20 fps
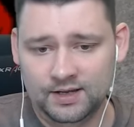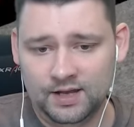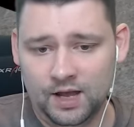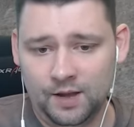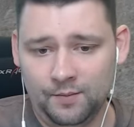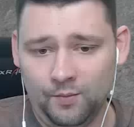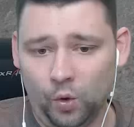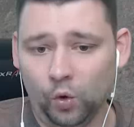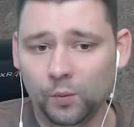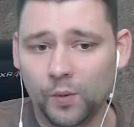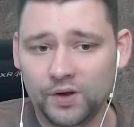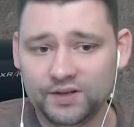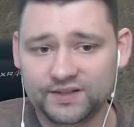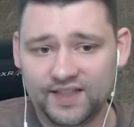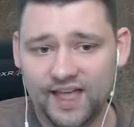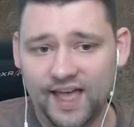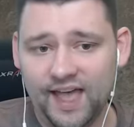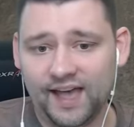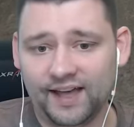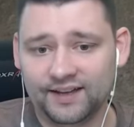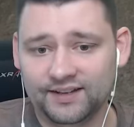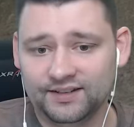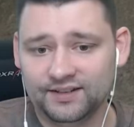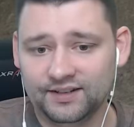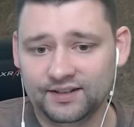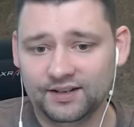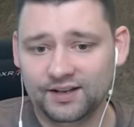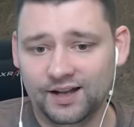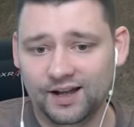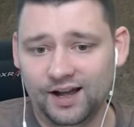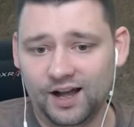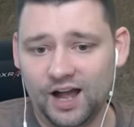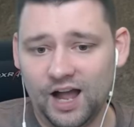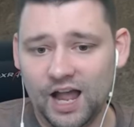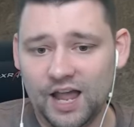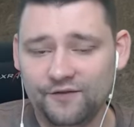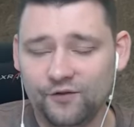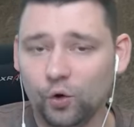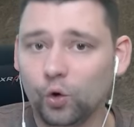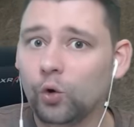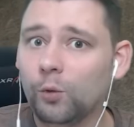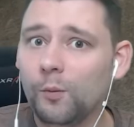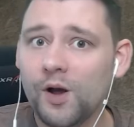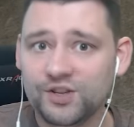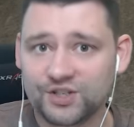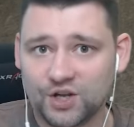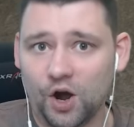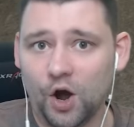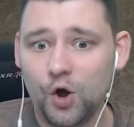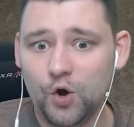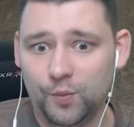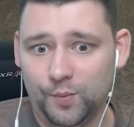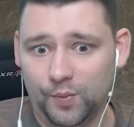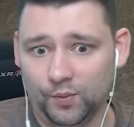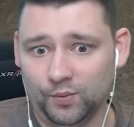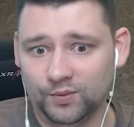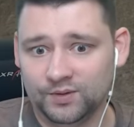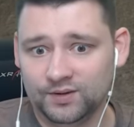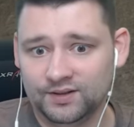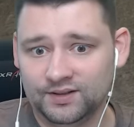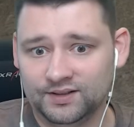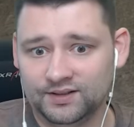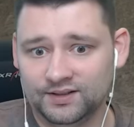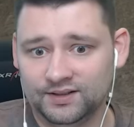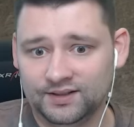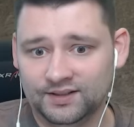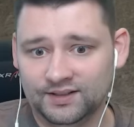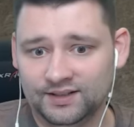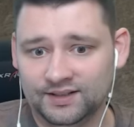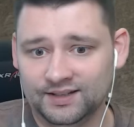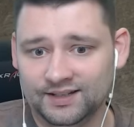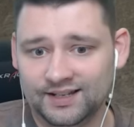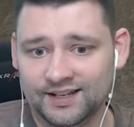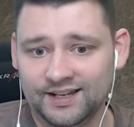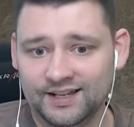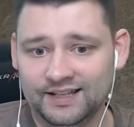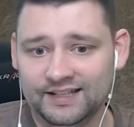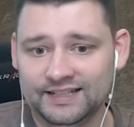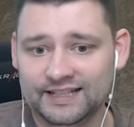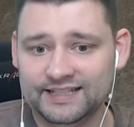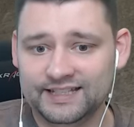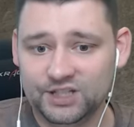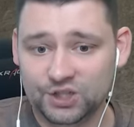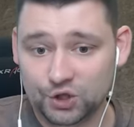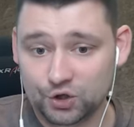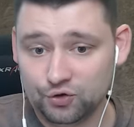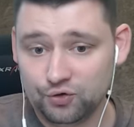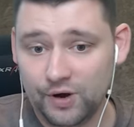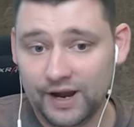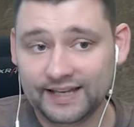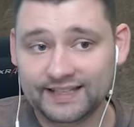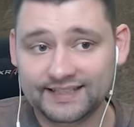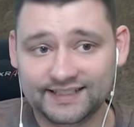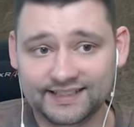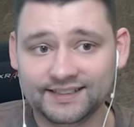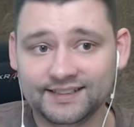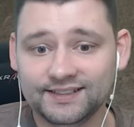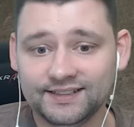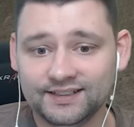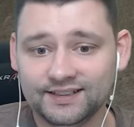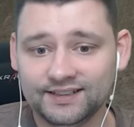I'm almost there. I've almost got opal. This is crazy.